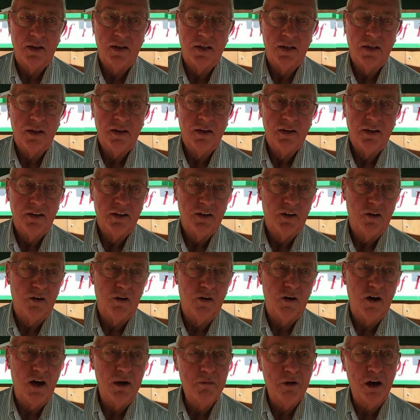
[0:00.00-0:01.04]

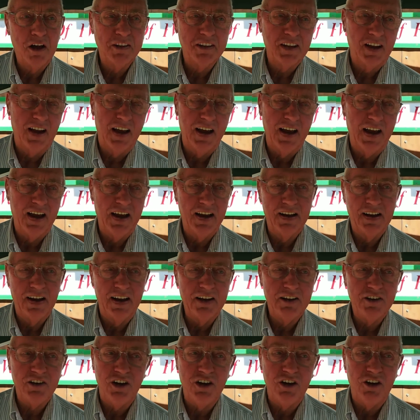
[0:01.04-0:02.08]
Oh, I bought the land
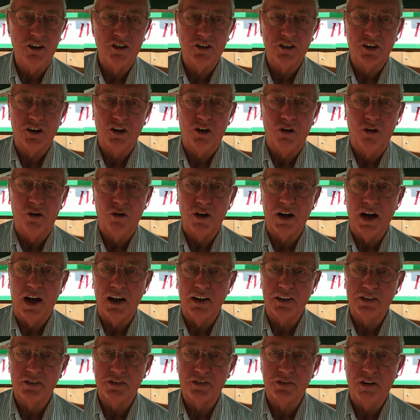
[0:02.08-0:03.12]
18 years ago.
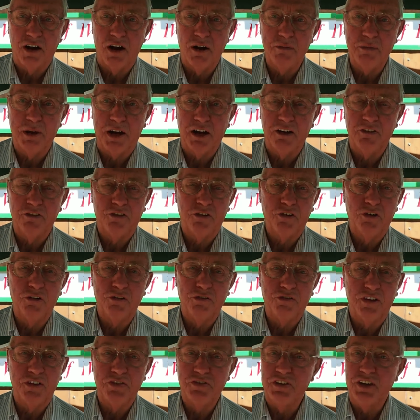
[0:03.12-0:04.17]
Started picking
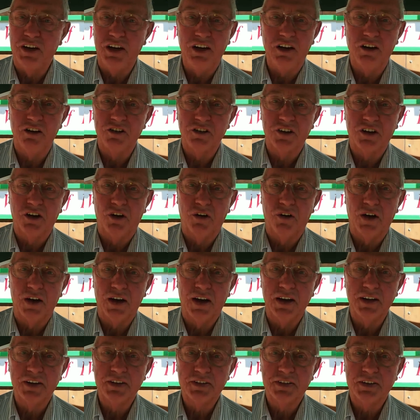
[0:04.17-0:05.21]
fruit 15 years ago, I
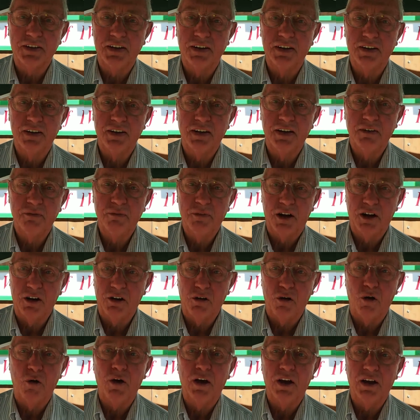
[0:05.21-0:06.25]
guess, and been
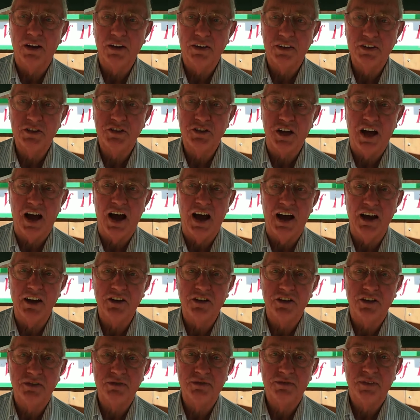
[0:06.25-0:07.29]
growing it in
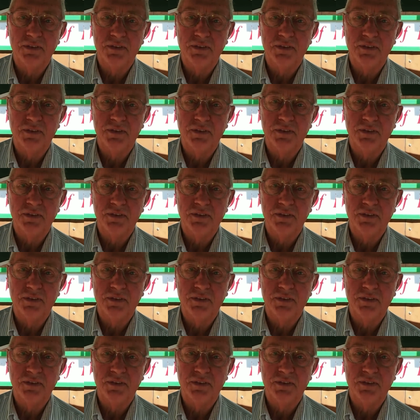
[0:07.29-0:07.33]
size and